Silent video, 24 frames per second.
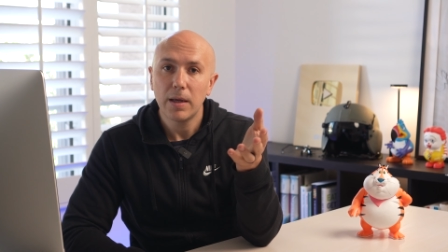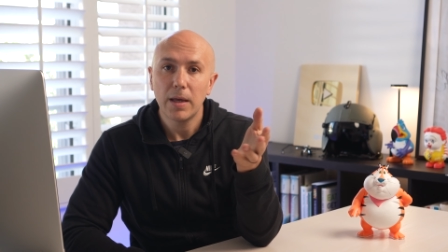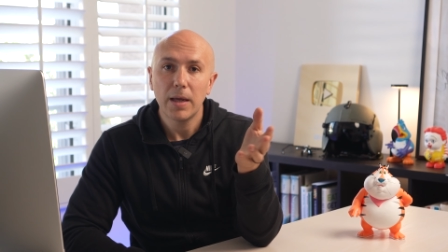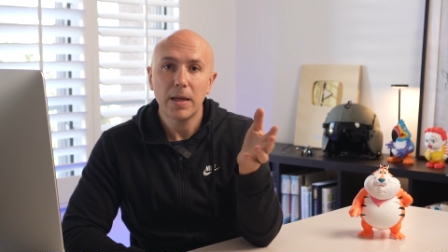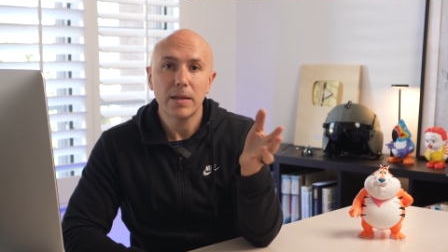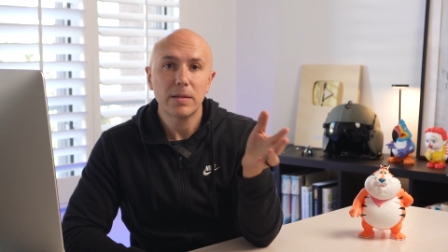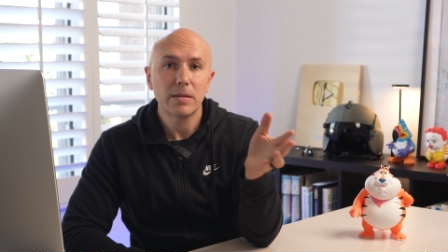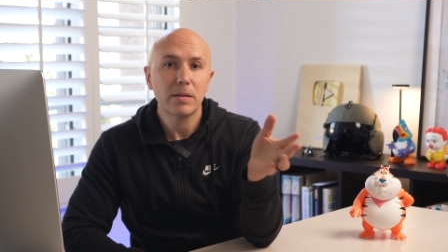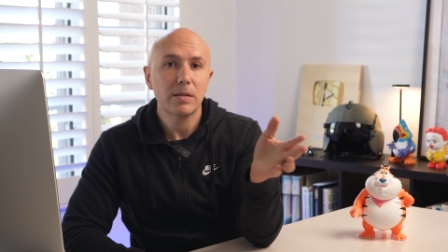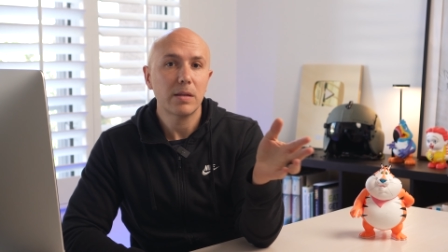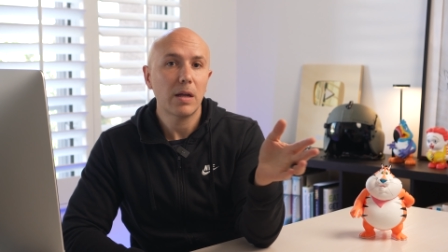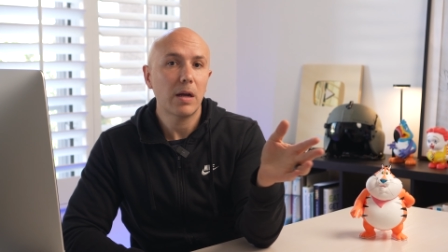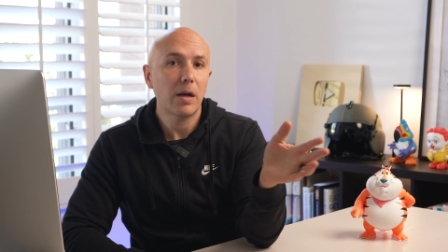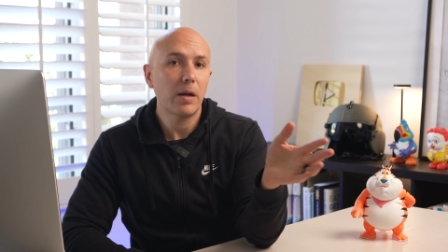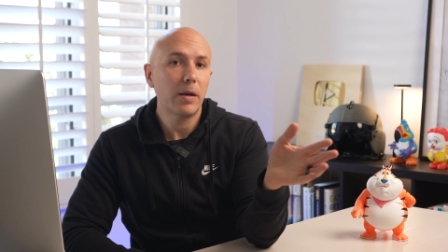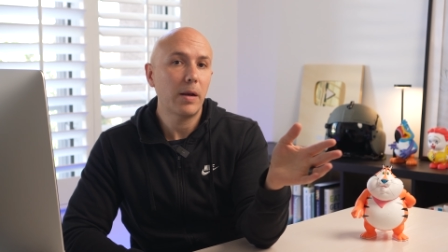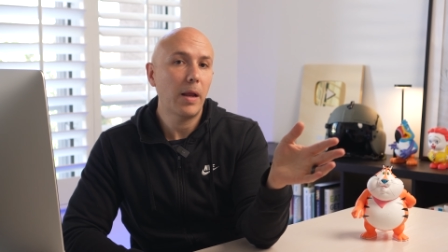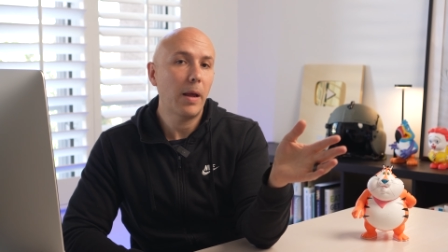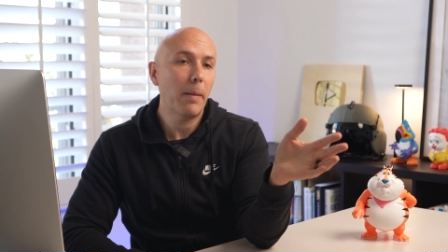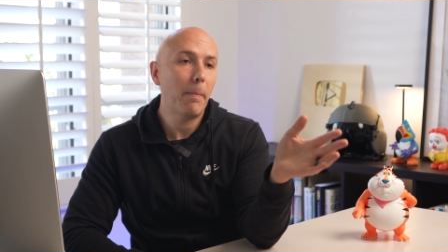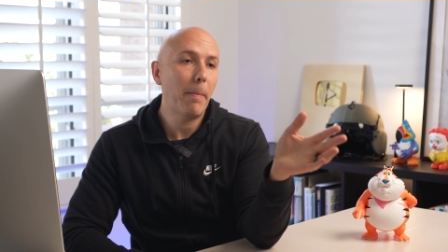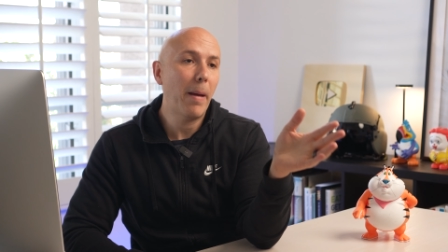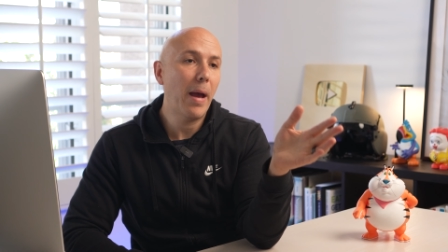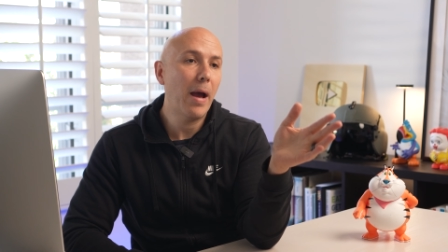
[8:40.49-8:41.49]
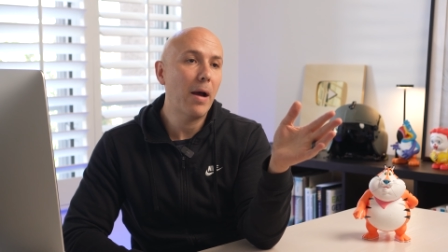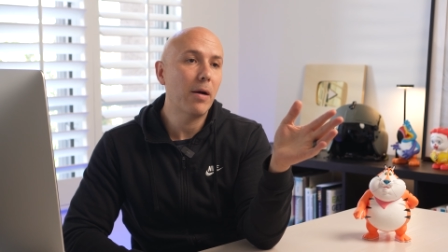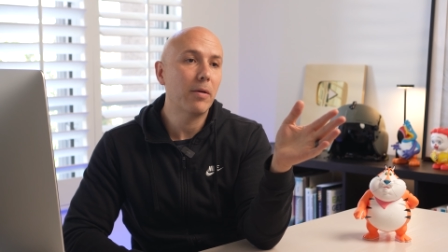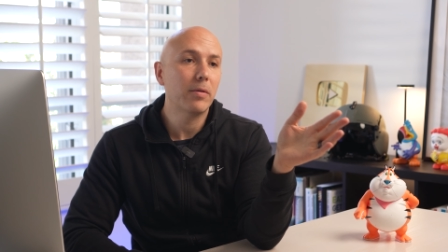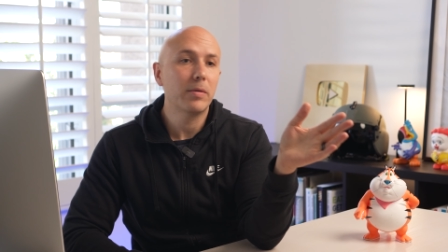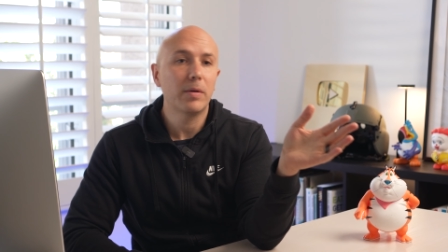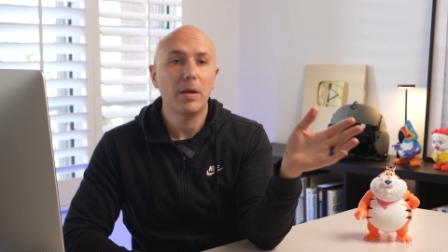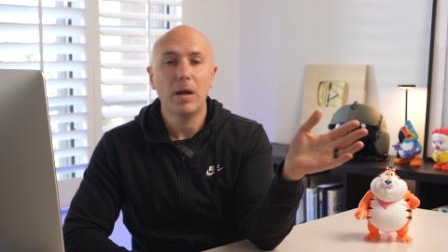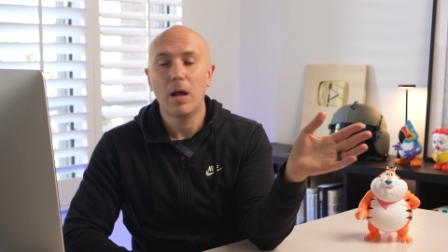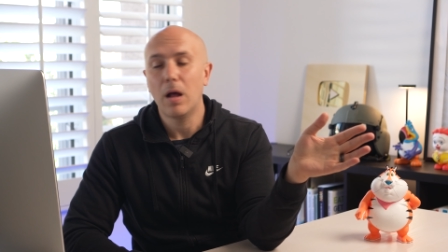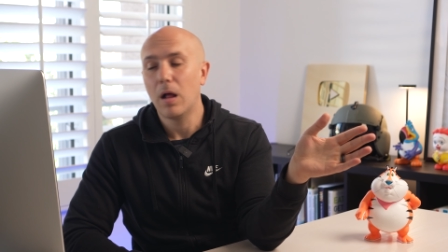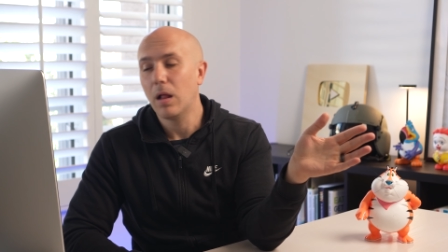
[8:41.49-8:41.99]
it's not
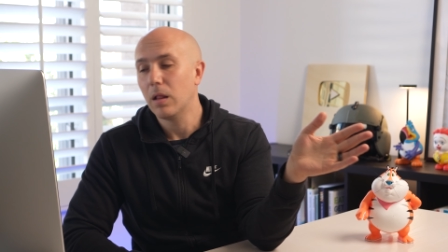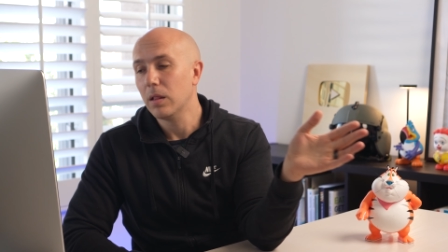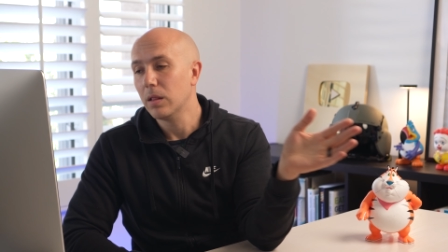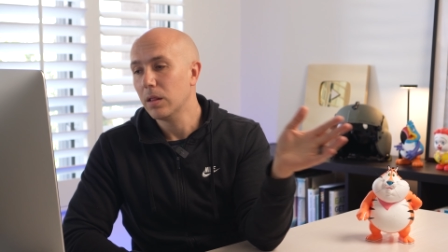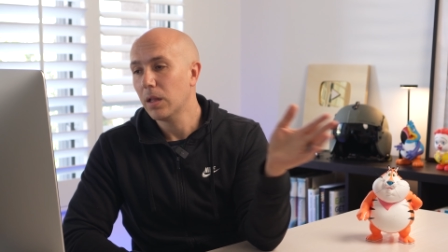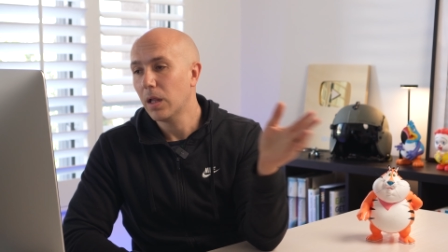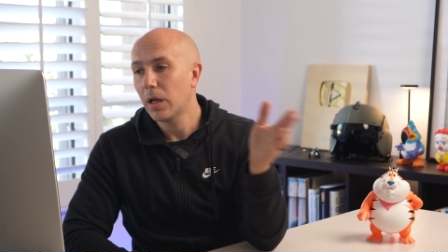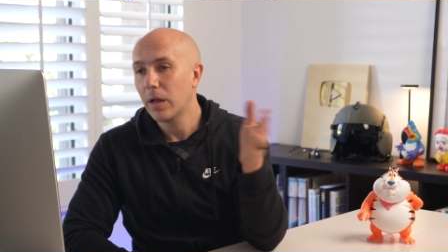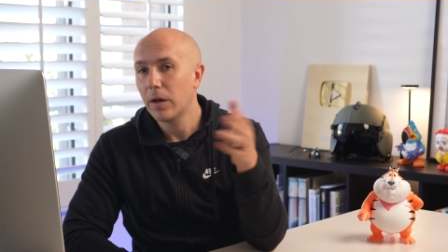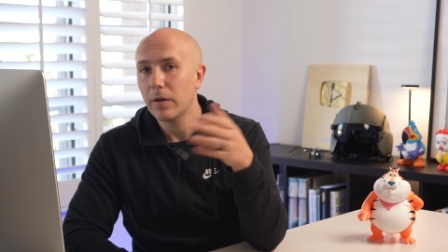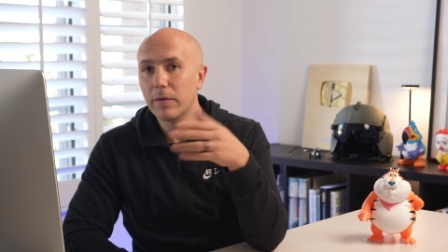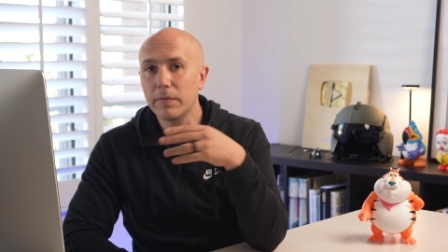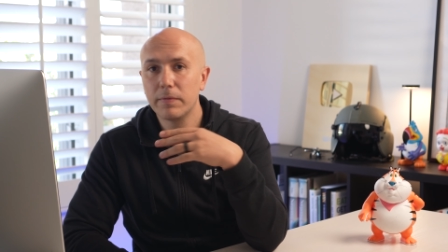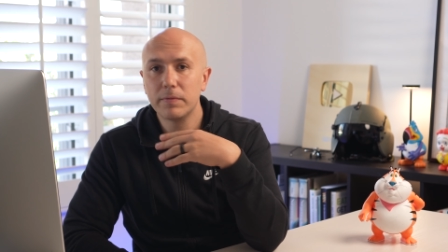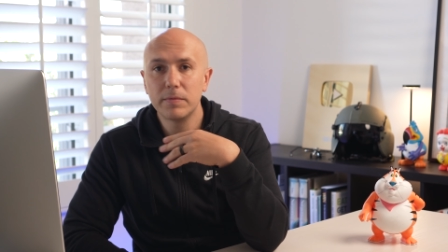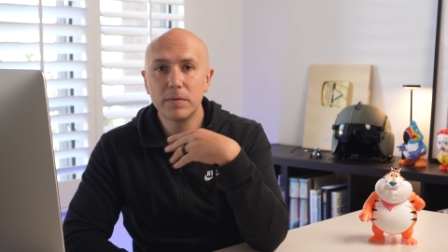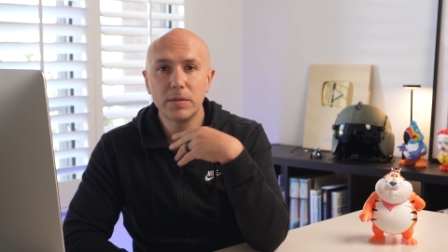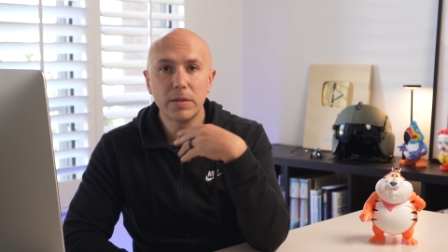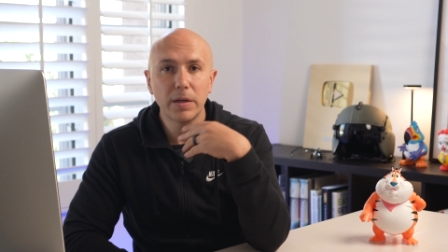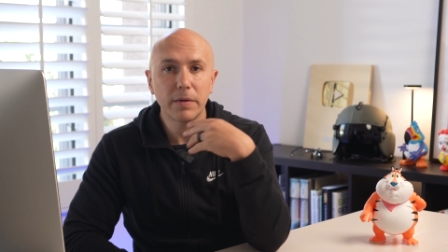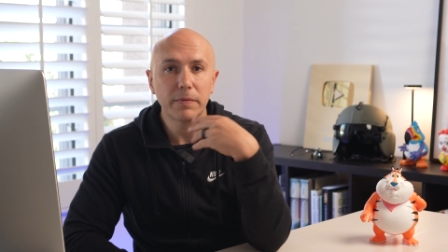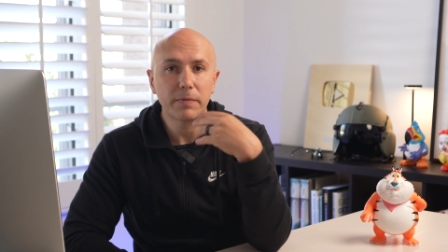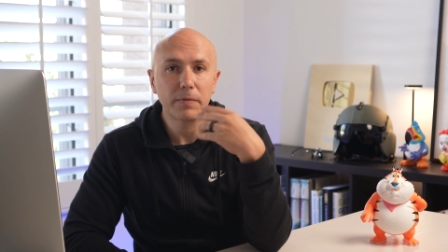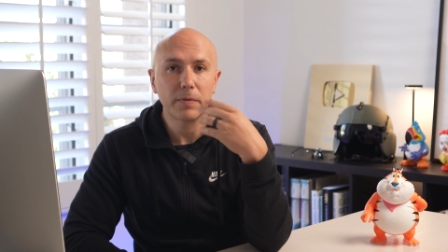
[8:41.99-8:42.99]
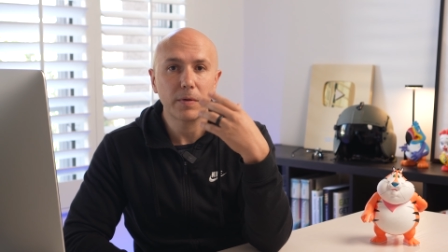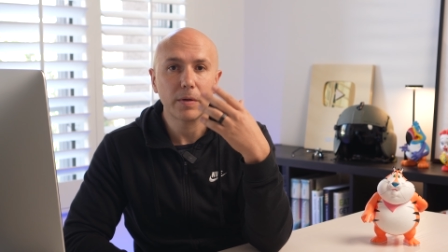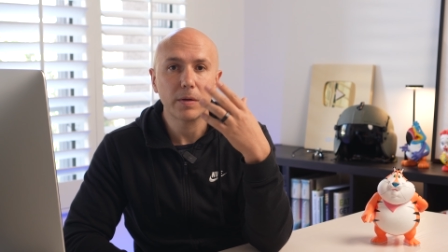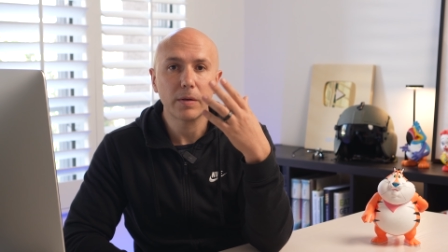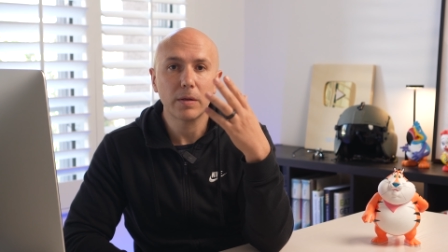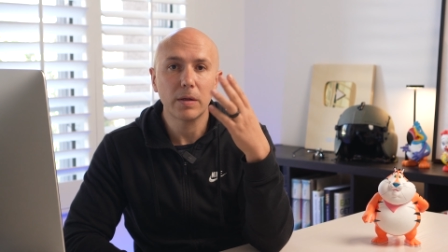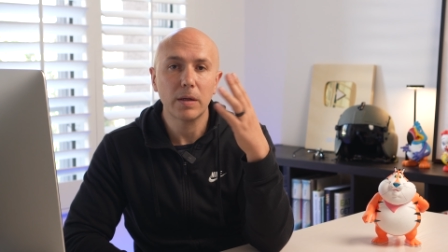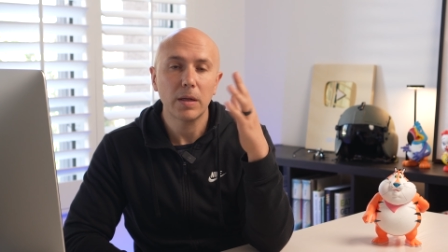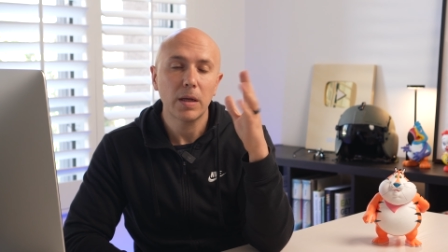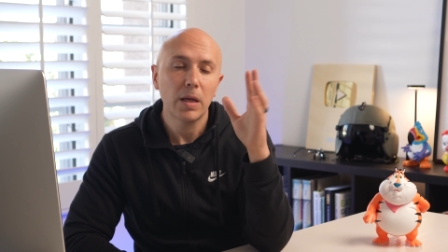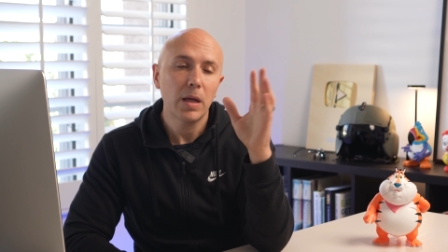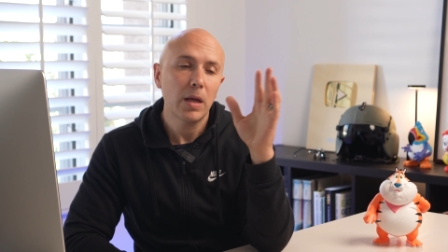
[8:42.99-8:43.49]
about a lot of
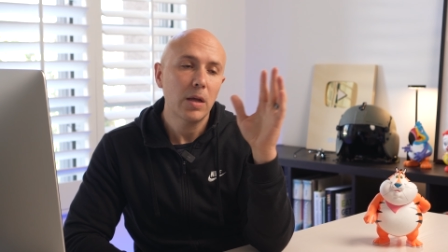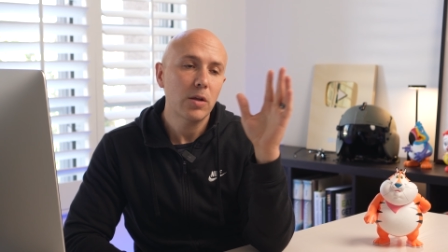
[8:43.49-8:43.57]
different,